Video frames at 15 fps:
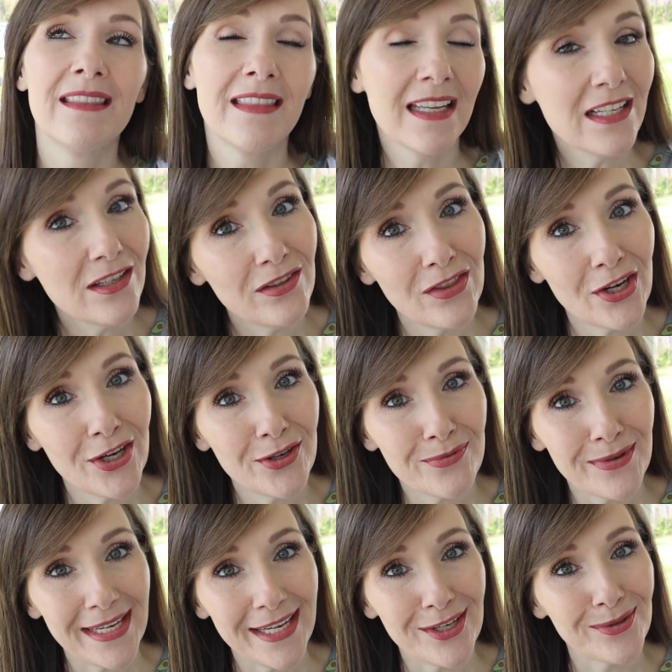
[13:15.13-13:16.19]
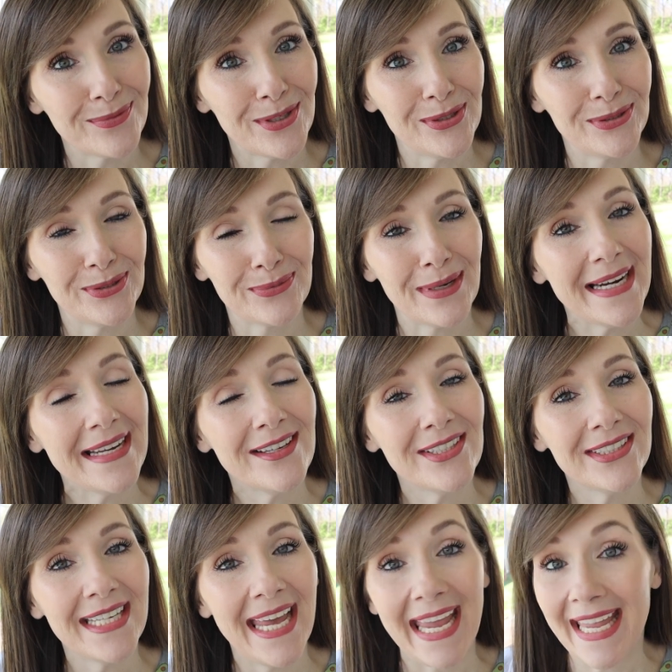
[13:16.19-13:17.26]
Then the third week rolled
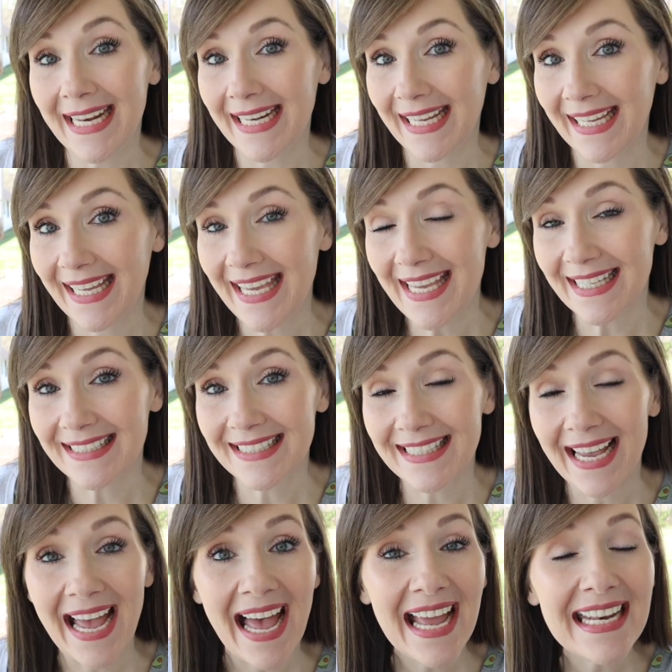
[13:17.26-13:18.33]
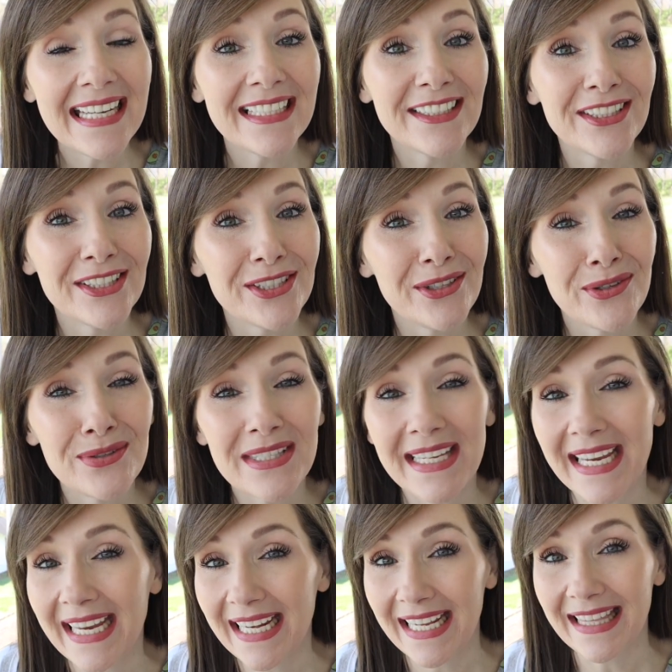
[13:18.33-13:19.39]
around and it hits. I didn't lose
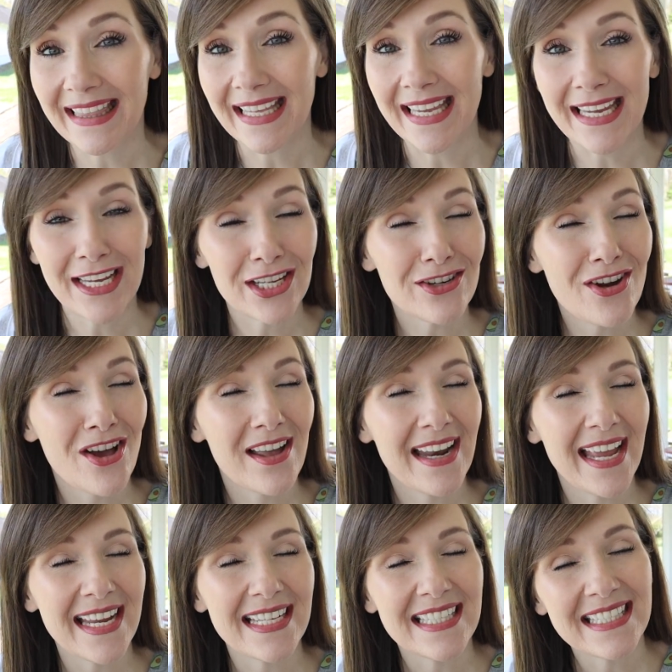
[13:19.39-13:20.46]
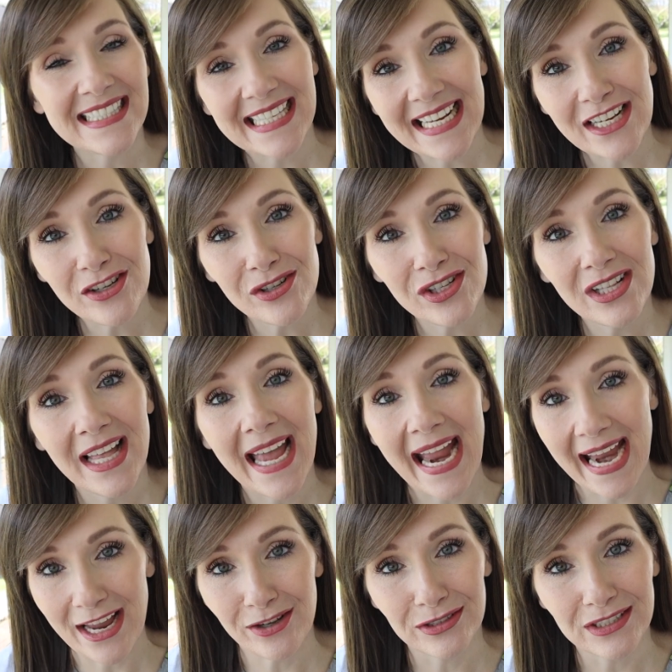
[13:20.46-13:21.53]
anything, not a single
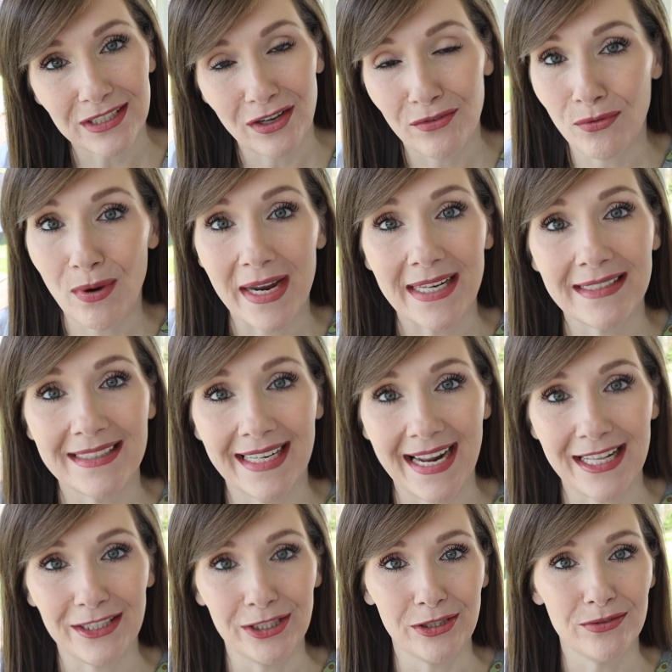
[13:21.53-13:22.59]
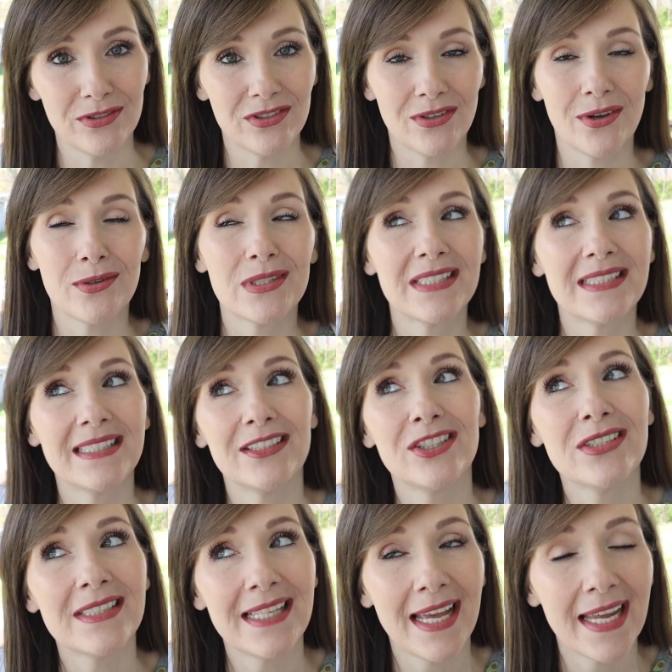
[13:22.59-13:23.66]
ounce of weight did I lose. So I was
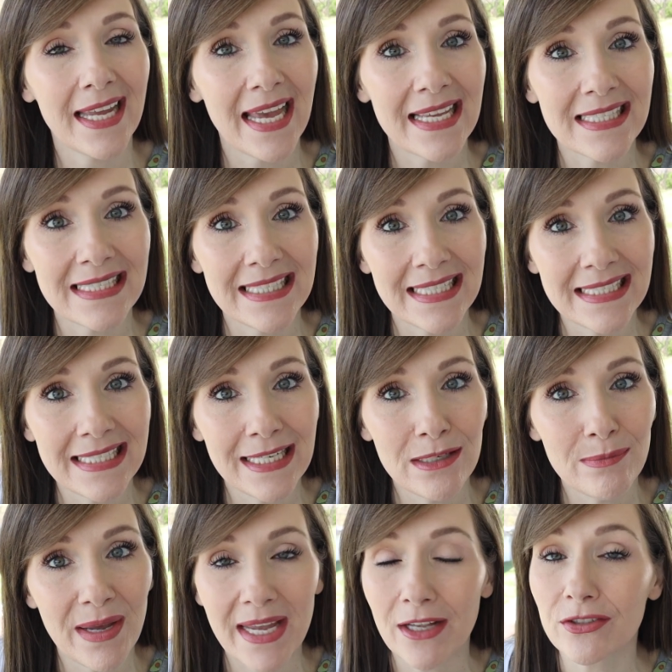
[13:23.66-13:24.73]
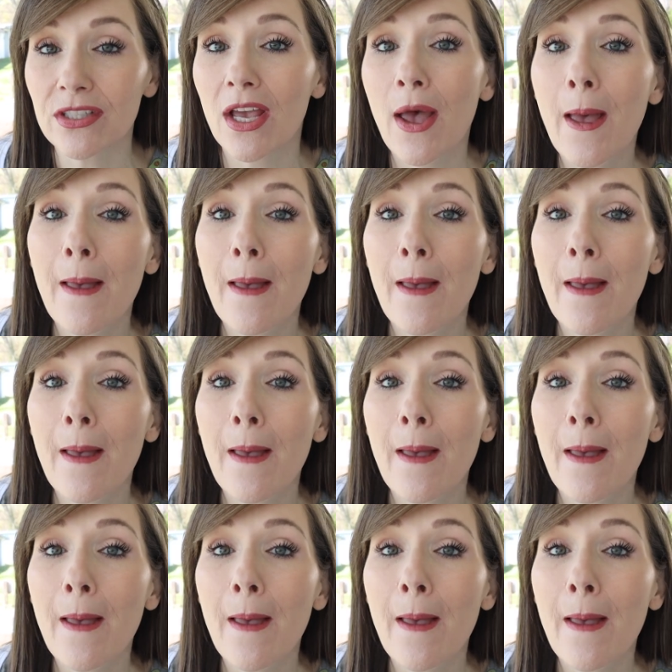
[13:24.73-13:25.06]
still stuck at 16 pounds,